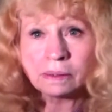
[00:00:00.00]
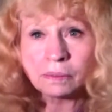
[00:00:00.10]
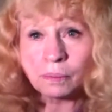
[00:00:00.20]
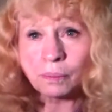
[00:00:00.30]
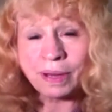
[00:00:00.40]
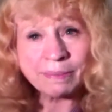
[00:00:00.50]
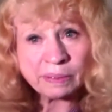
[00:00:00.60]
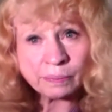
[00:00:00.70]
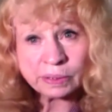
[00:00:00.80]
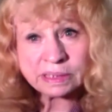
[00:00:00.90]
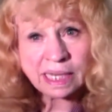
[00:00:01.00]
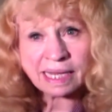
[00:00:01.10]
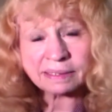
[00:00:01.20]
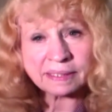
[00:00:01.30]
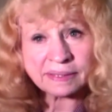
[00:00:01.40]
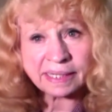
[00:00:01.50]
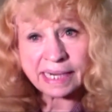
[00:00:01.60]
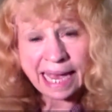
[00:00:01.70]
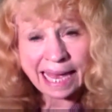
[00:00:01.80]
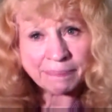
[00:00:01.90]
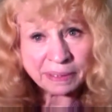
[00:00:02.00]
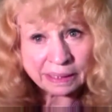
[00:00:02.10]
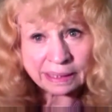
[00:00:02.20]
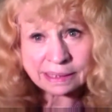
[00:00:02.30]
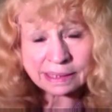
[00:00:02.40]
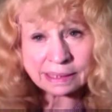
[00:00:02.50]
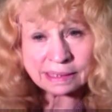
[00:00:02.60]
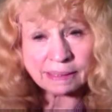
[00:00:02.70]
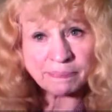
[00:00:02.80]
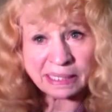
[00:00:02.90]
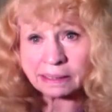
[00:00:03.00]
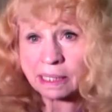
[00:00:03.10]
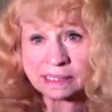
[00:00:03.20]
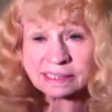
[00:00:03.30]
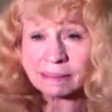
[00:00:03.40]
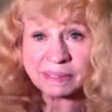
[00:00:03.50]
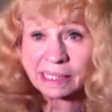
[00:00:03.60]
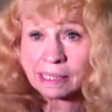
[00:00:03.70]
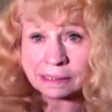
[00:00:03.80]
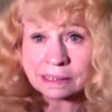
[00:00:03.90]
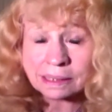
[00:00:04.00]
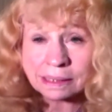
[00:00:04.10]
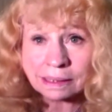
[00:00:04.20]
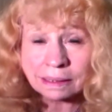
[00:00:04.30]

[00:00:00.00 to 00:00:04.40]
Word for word: Women were taught that their happiness depended on somebody else,